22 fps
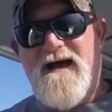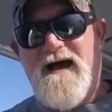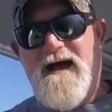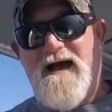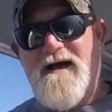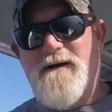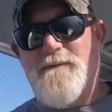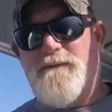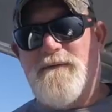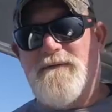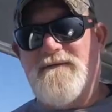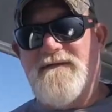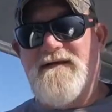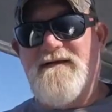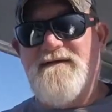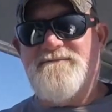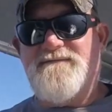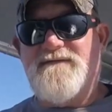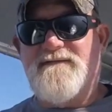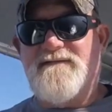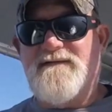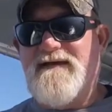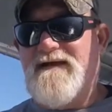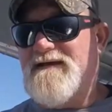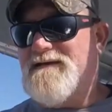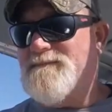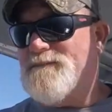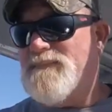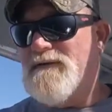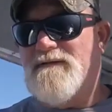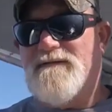I will leave a link